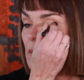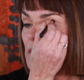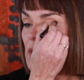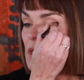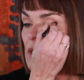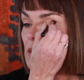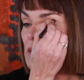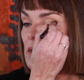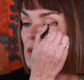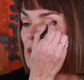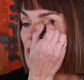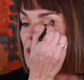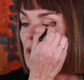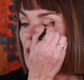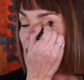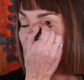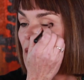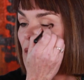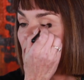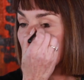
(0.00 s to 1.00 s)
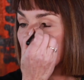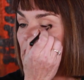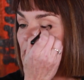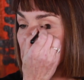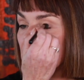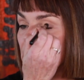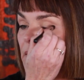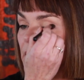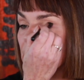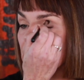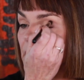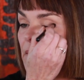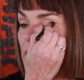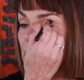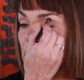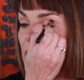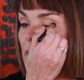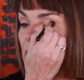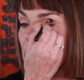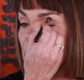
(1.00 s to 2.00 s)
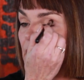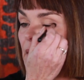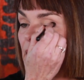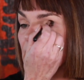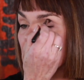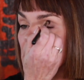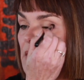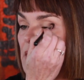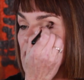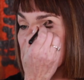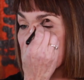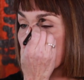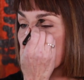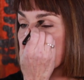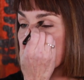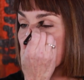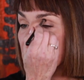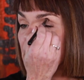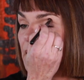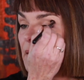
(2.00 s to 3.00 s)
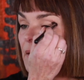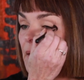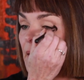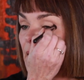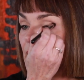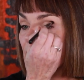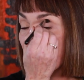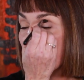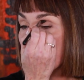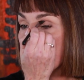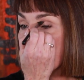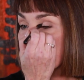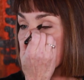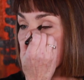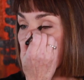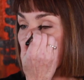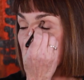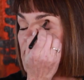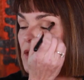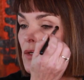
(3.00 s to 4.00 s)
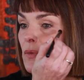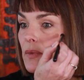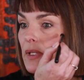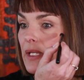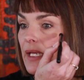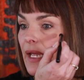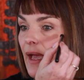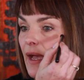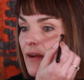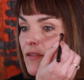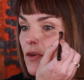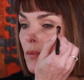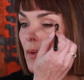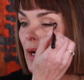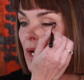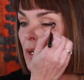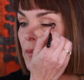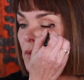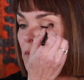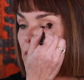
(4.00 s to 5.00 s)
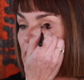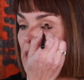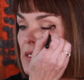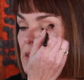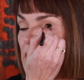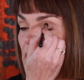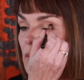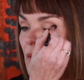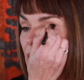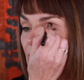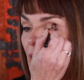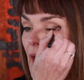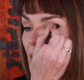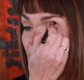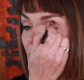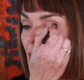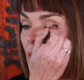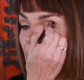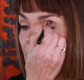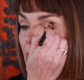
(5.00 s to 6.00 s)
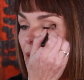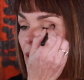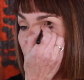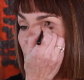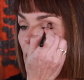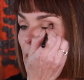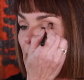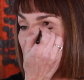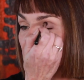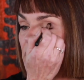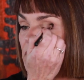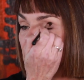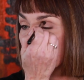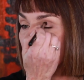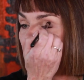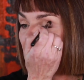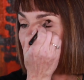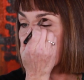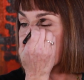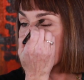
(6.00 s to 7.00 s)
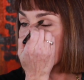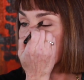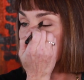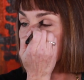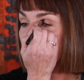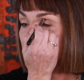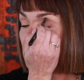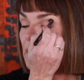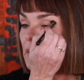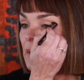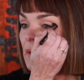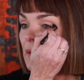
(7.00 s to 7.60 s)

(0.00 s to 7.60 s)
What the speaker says: I'm going to just kind of comb it inside. By the way, I don't really have a rhyme or reason with how I go about doing makeup.